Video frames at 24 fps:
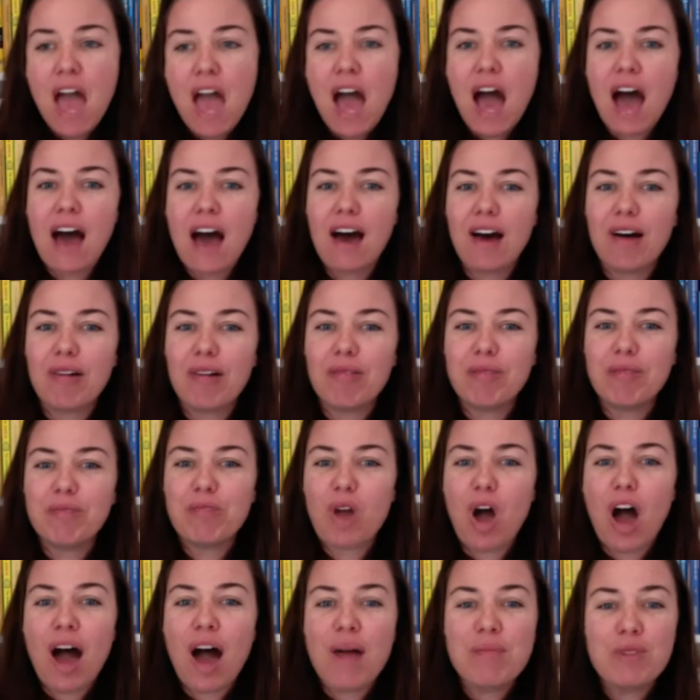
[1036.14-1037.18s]

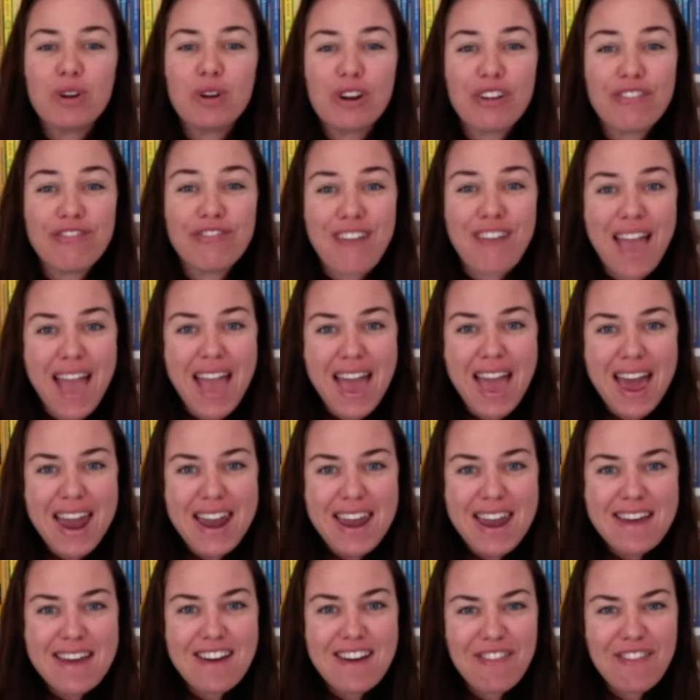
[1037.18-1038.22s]
I'm not a fan
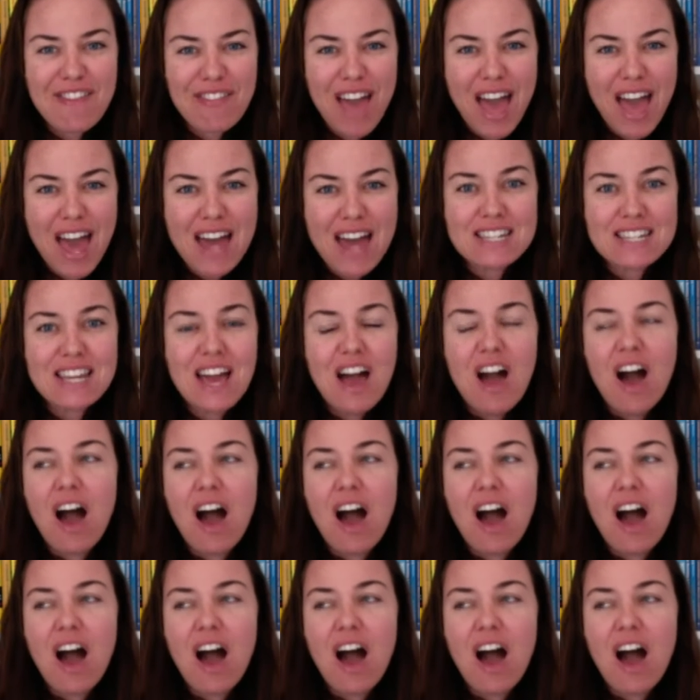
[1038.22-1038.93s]
of that.